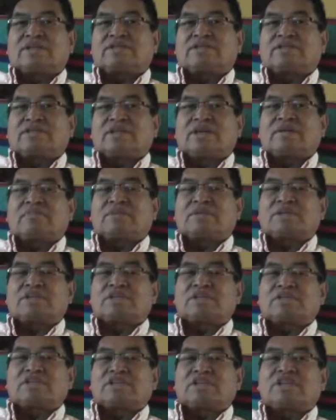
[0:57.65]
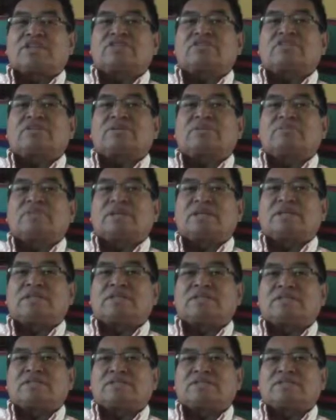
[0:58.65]
His name is Ishut
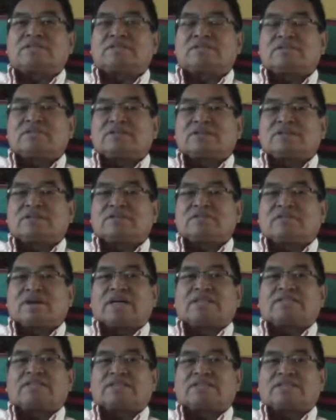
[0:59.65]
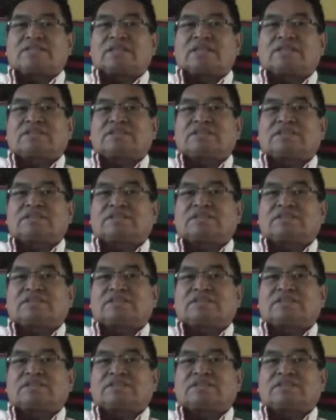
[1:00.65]
Rising Sun.